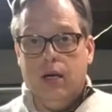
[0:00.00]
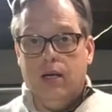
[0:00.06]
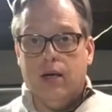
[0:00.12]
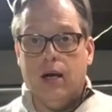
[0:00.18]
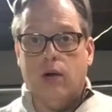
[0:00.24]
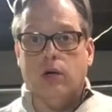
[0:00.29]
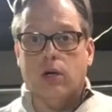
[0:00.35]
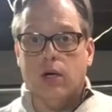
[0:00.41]

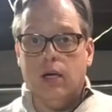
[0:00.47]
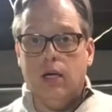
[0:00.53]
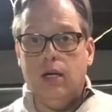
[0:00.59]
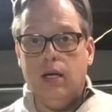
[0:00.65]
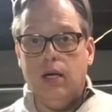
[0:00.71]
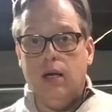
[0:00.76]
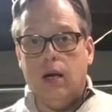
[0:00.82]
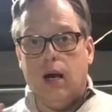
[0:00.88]
Now you're going to
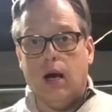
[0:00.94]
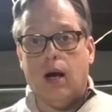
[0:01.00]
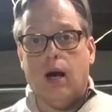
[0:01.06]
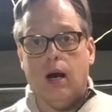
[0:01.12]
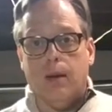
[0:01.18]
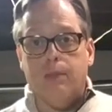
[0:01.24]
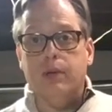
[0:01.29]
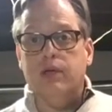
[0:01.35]
need a
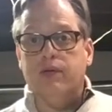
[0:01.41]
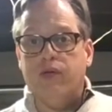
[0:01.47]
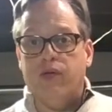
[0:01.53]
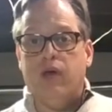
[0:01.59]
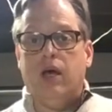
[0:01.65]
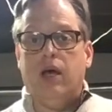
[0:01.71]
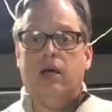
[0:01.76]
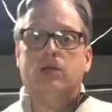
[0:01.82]
couple of
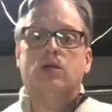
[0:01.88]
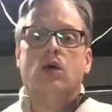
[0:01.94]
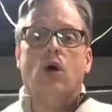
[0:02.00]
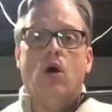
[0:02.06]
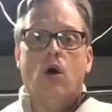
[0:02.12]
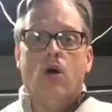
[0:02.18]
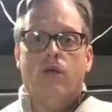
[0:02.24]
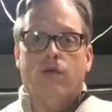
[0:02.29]
things
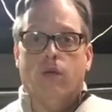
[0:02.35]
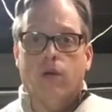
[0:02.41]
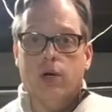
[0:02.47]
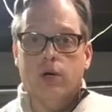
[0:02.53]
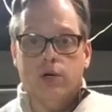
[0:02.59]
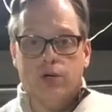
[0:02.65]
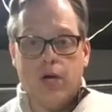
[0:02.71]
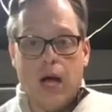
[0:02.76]
for
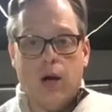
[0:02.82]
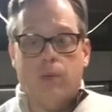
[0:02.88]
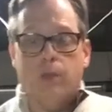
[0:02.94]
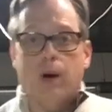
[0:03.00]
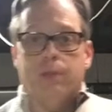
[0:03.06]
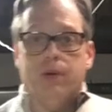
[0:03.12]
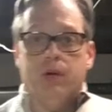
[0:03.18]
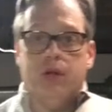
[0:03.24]
your shadow
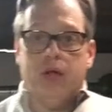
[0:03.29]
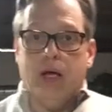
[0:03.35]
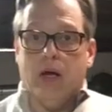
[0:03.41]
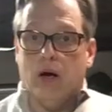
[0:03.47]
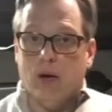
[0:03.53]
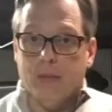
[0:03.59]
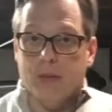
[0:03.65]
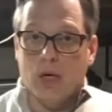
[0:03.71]
puppet
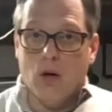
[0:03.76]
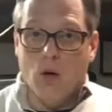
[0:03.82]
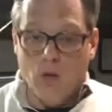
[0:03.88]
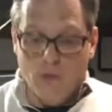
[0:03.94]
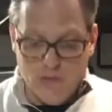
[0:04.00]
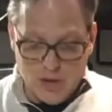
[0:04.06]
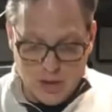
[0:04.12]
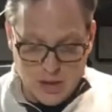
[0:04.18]
theater. I'm going to go
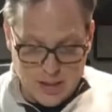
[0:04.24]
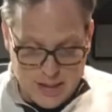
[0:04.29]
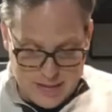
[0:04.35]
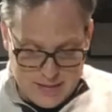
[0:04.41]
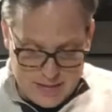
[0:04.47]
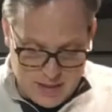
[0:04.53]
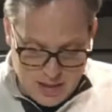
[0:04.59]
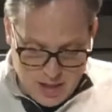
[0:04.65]
over the
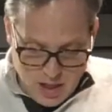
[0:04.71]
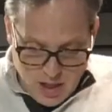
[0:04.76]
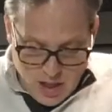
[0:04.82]
list.